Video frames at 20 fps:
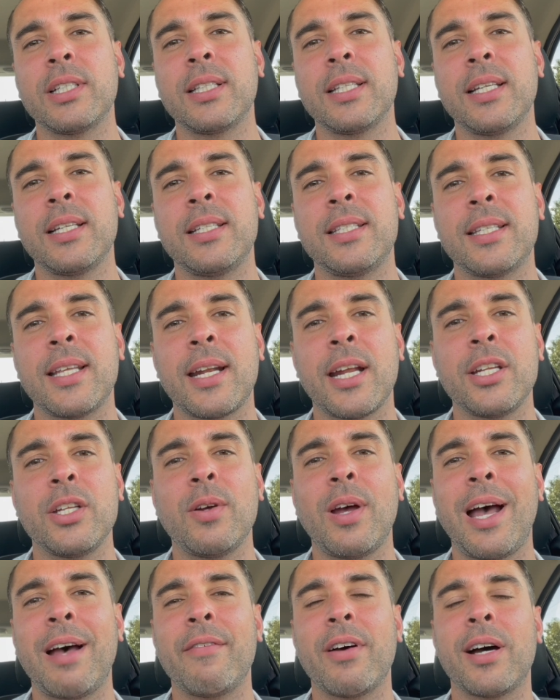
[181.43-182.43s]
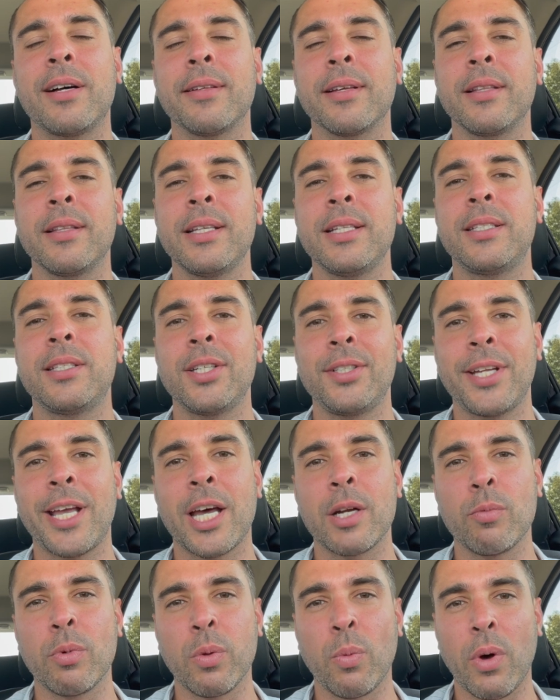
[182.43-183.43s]
leads that I do have, I'll at least sit
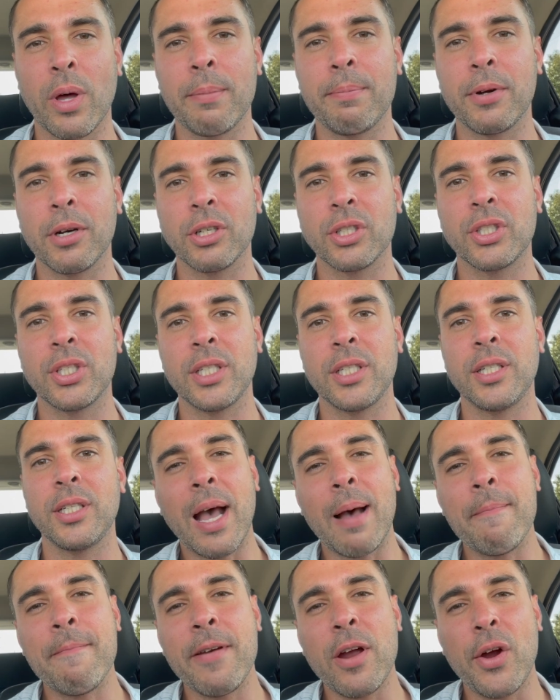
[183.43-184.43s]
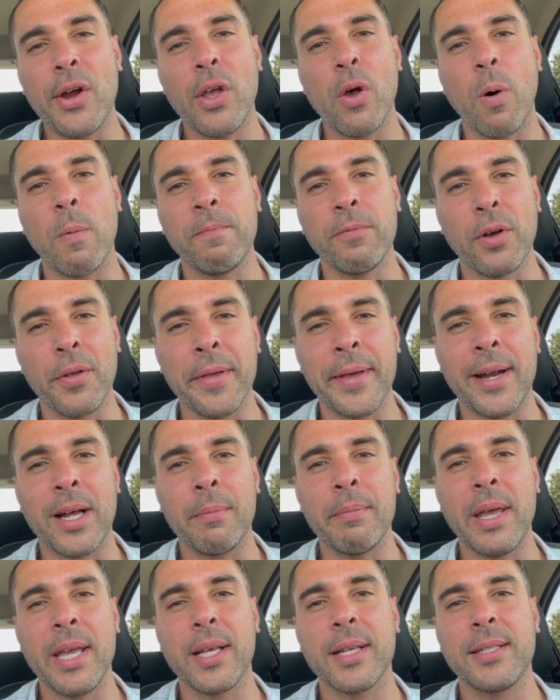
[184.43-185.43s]
down with one person. I'm very hopeful that
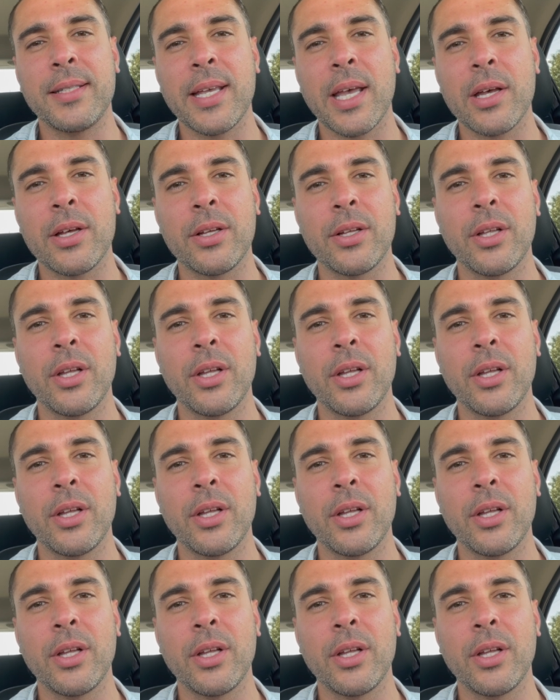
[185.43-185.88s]
I'll make a sale.